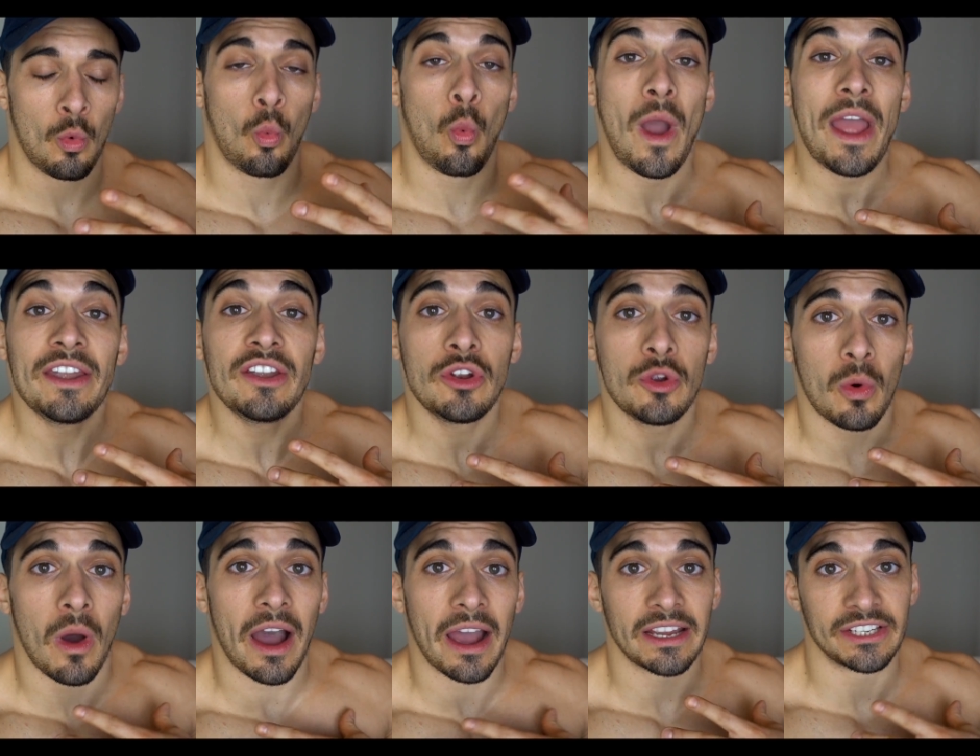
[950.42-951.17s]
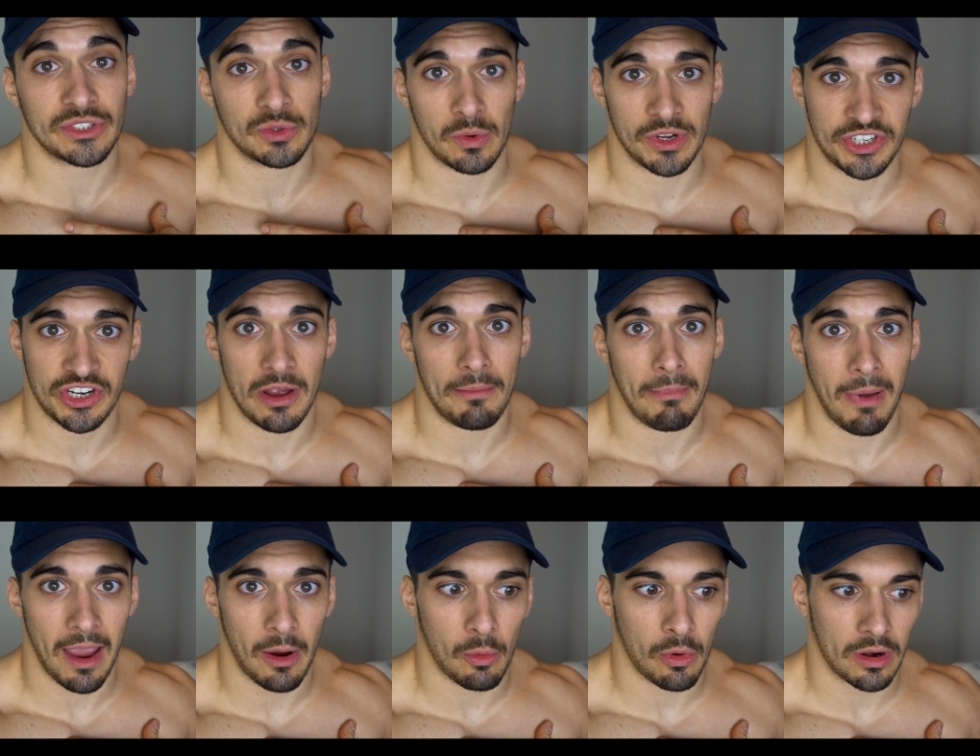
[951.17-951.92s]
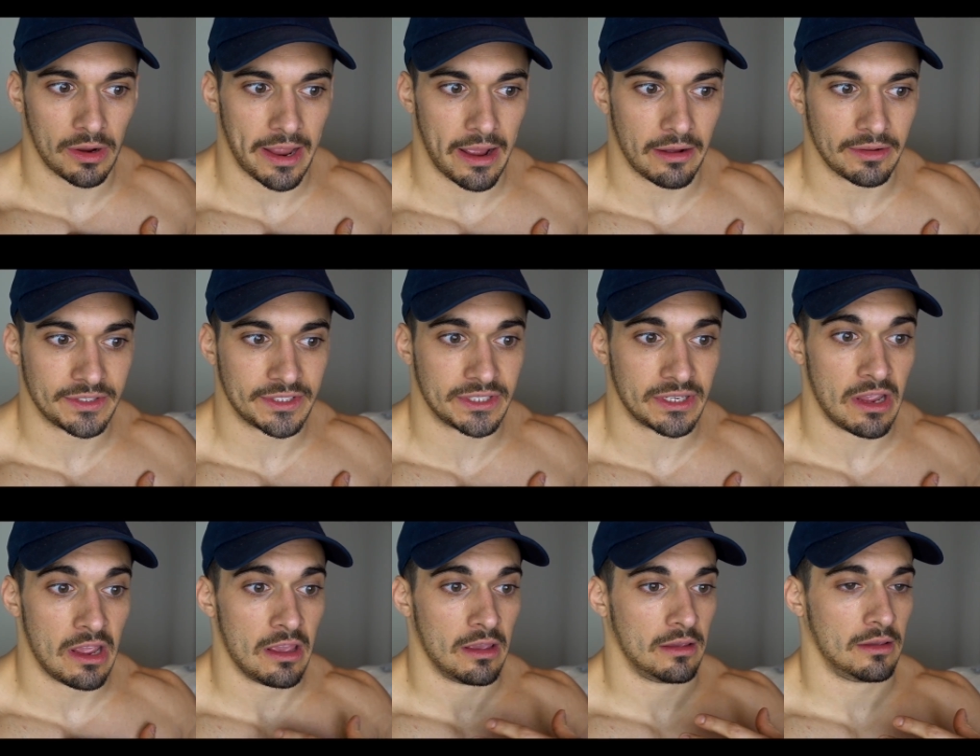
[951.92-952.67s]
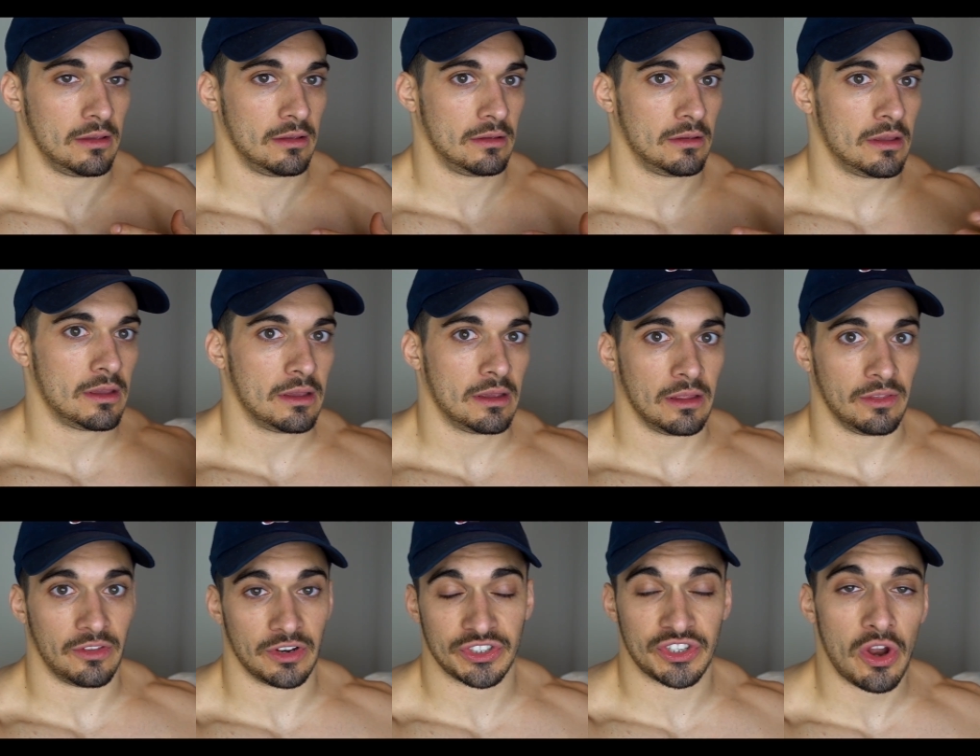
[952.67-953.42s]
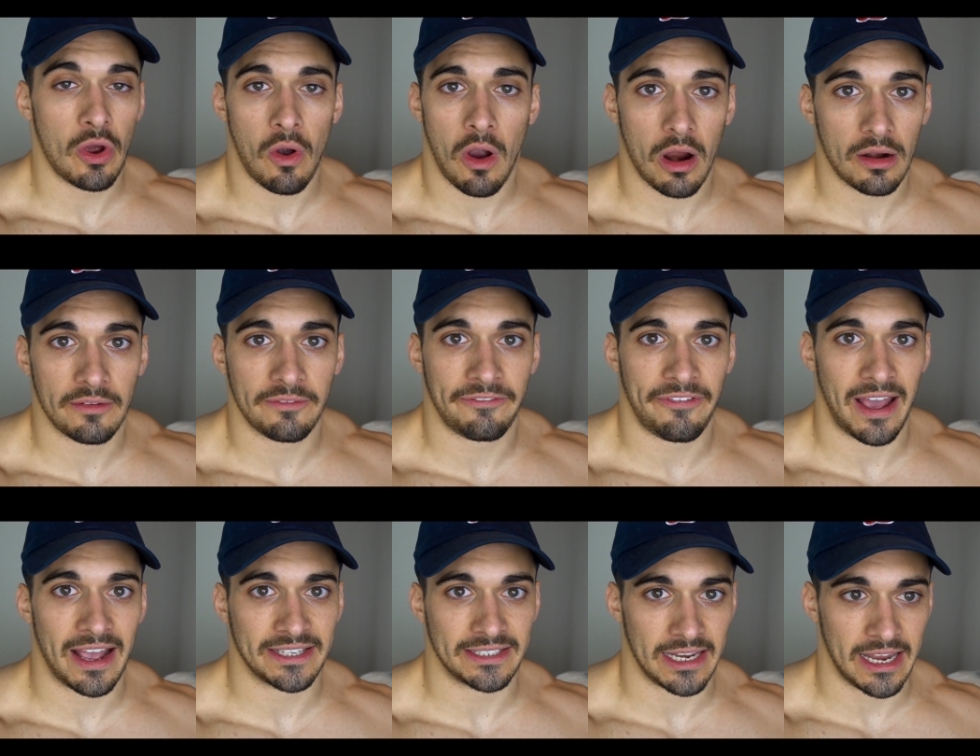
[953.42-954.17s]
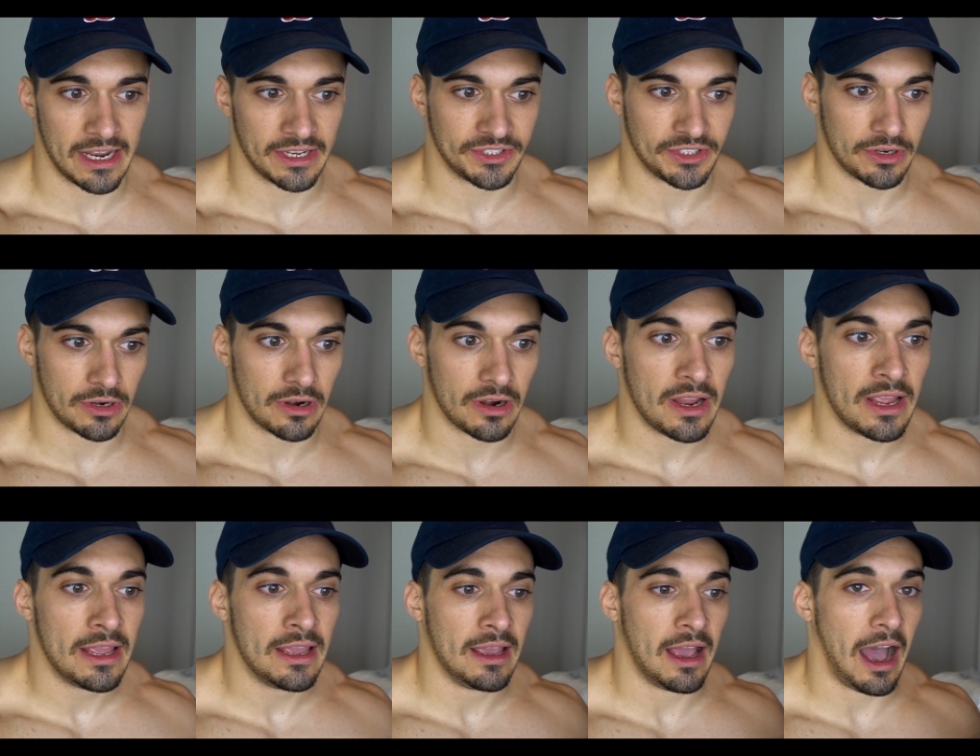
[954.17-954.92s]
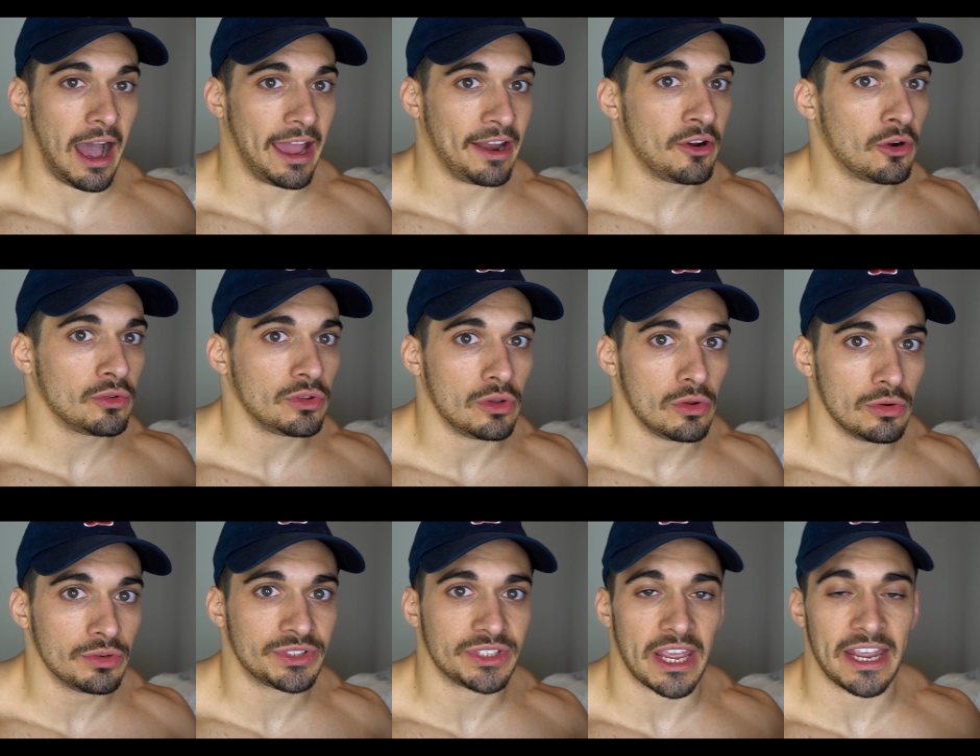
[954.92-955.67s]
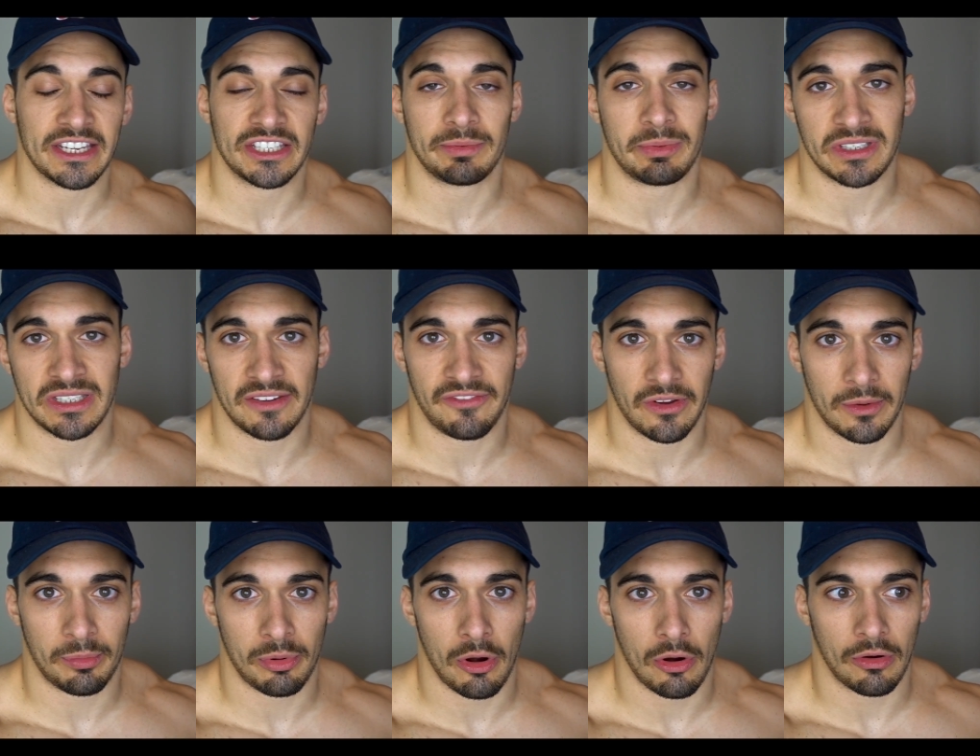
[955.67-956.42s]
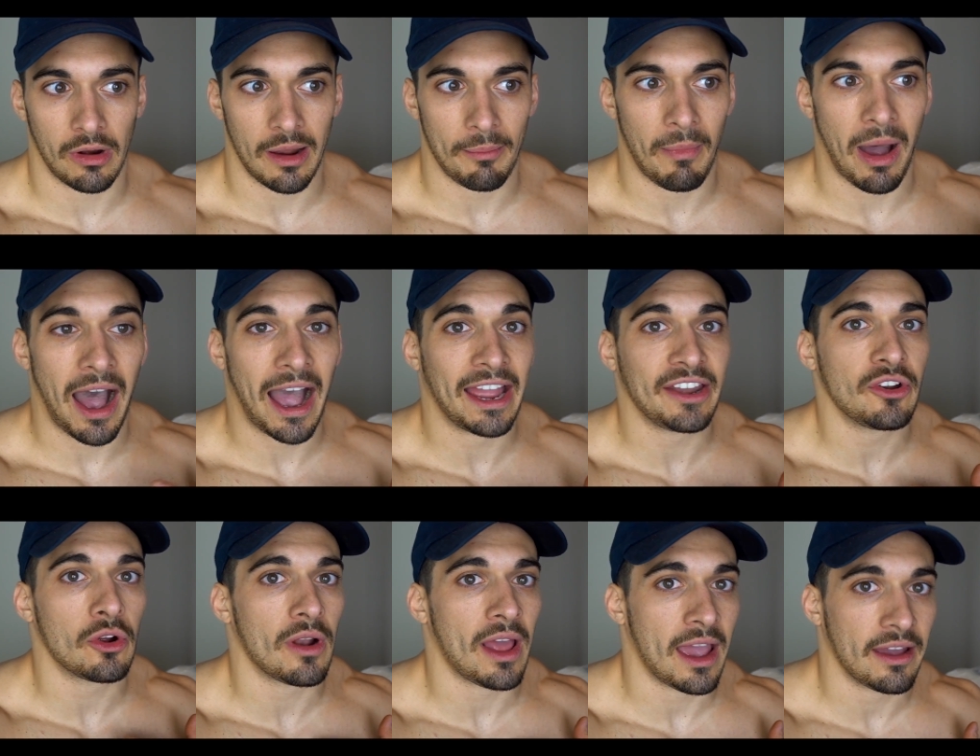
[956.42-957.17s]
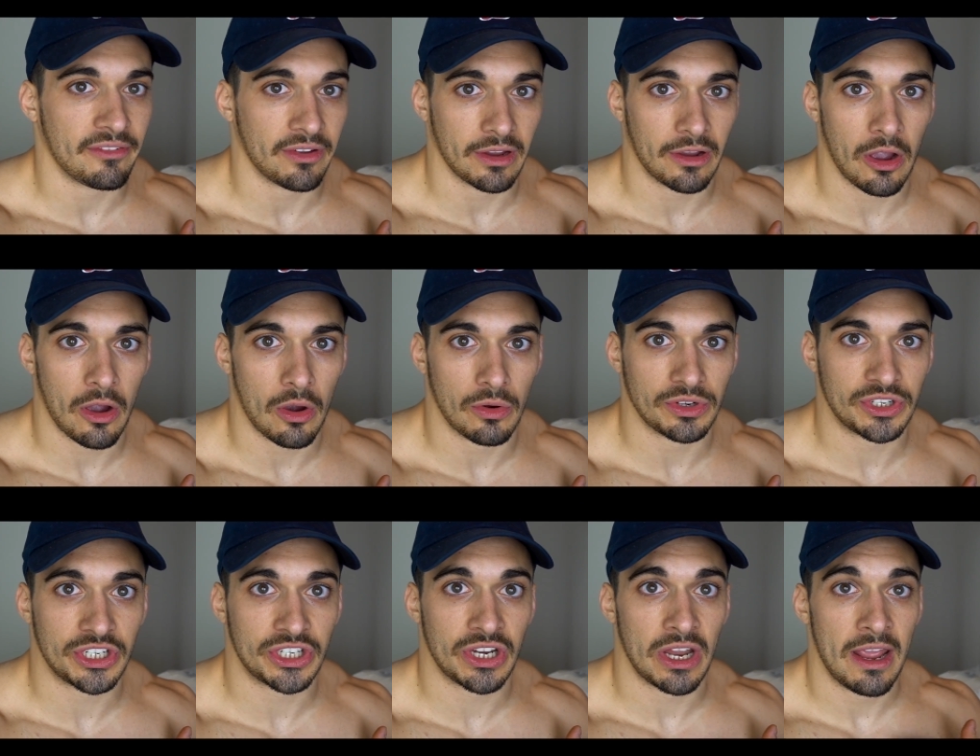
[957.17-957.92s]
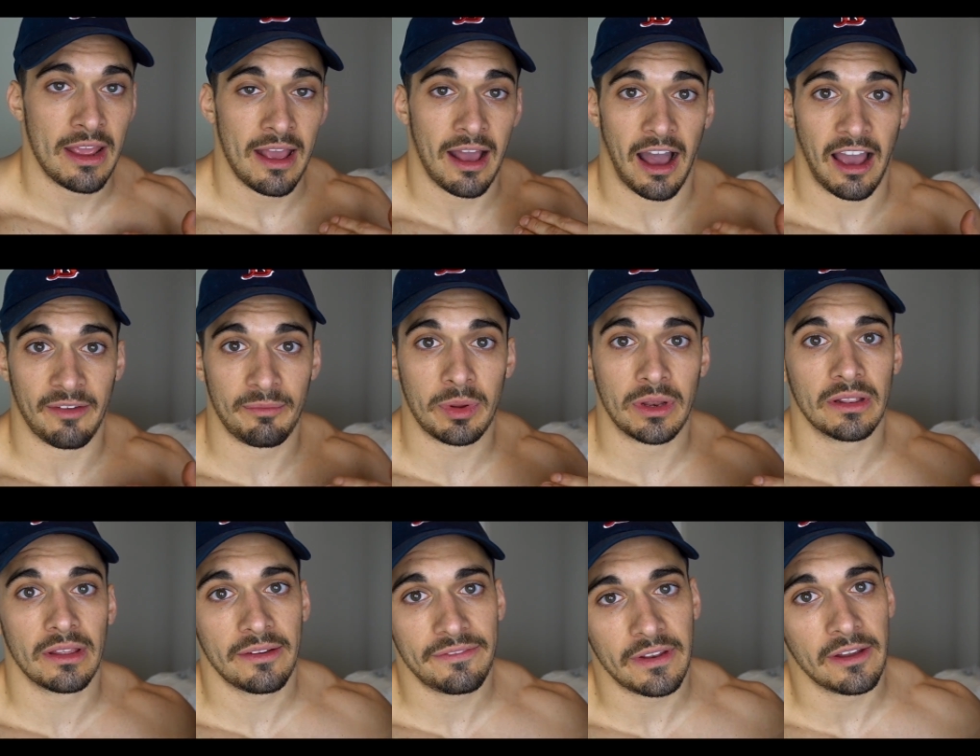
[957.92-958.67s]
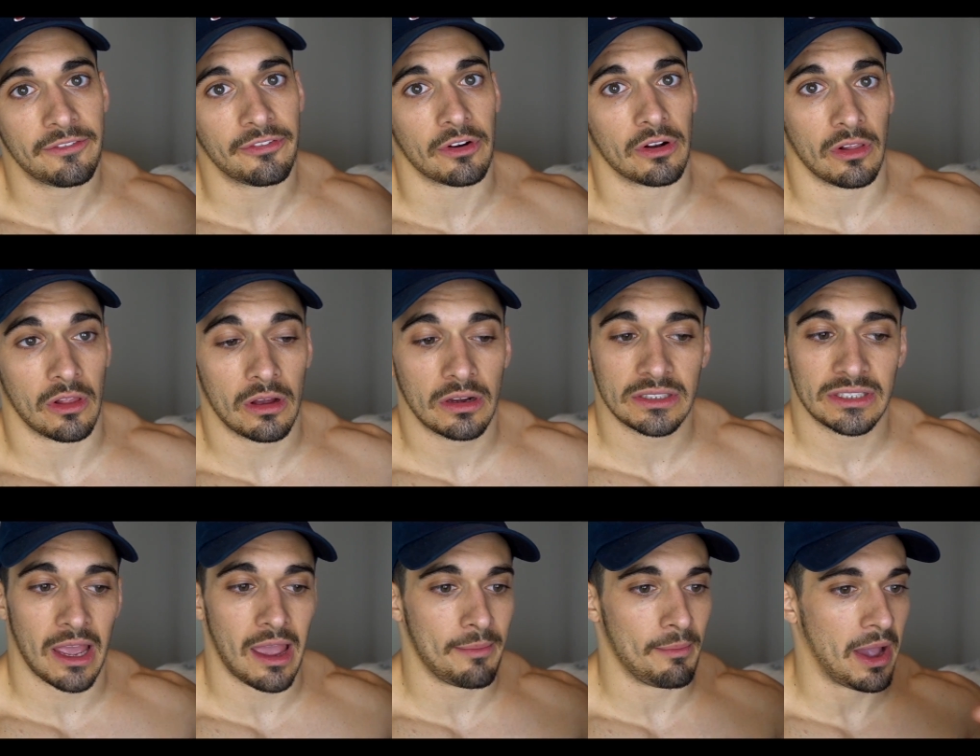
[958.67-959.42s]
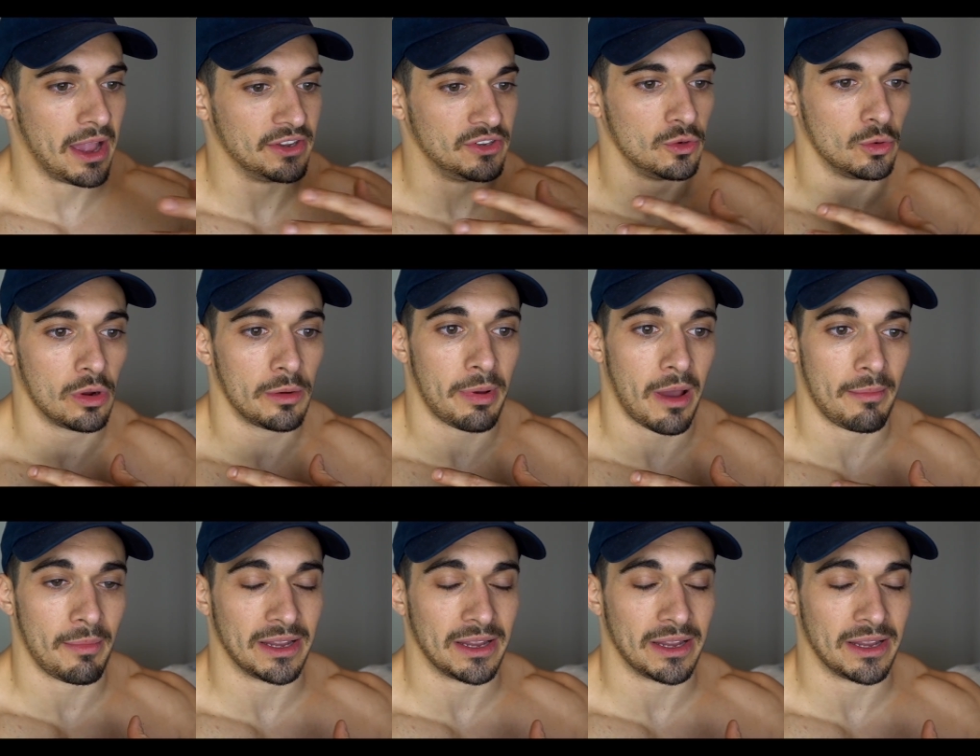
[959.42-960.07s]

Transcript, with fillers: When do I switch up my workouts? There's no hard and fast answer. I don't use a specific program. I don't have a coach. I've been lifting for a long time. I do it by